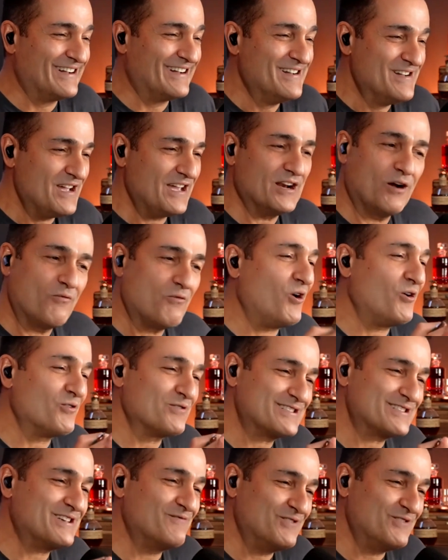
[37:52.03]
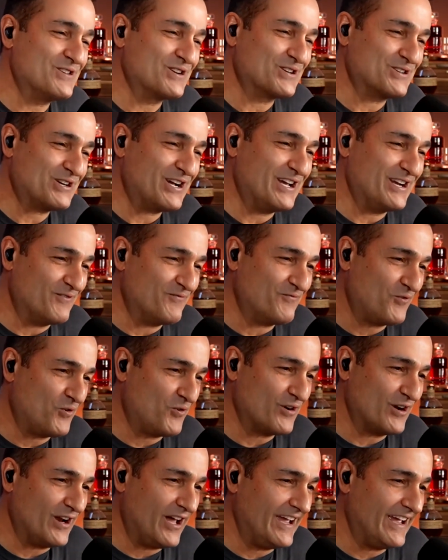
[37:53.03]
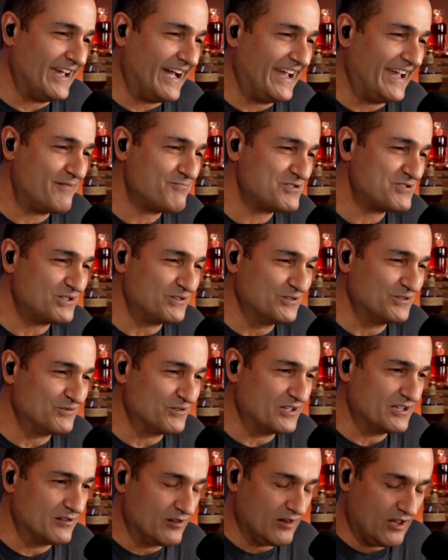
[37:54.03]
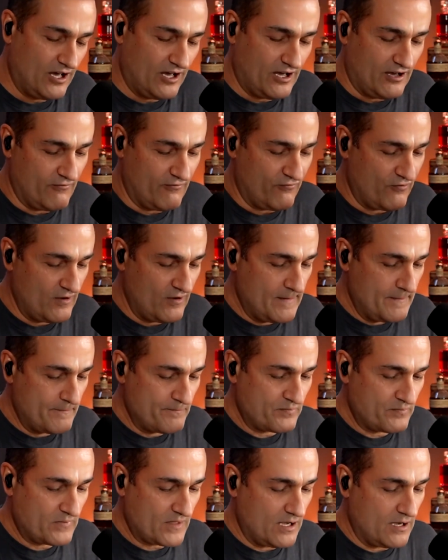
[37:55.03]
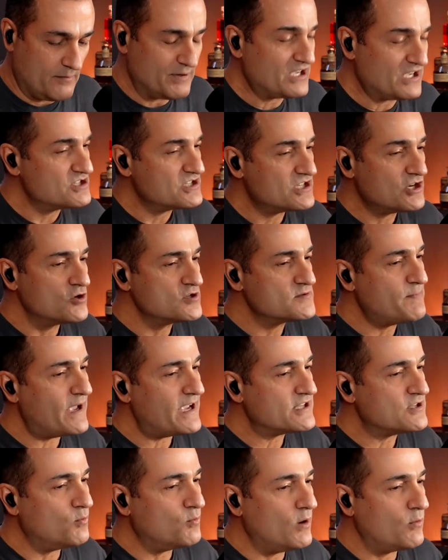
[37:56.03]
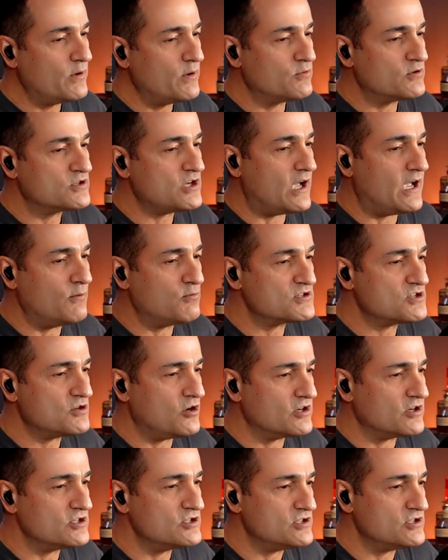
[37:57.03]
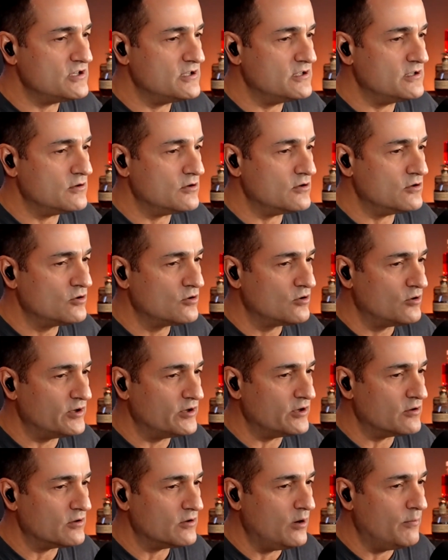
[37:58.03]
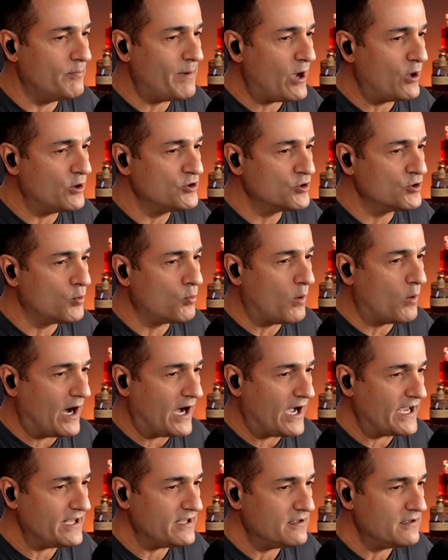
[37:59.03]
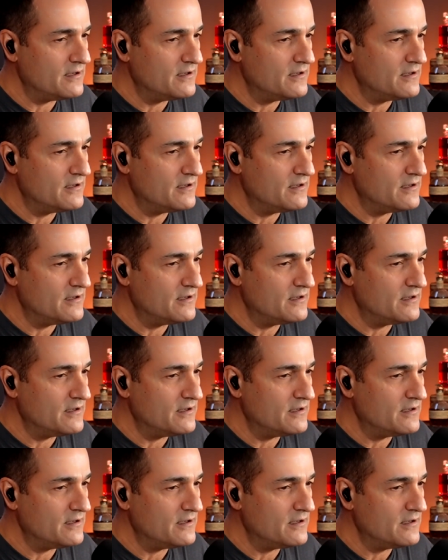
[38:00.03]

And I will always give you the credit for it. I absolutely love, because it goes back to what I was talking to you earlier about your why.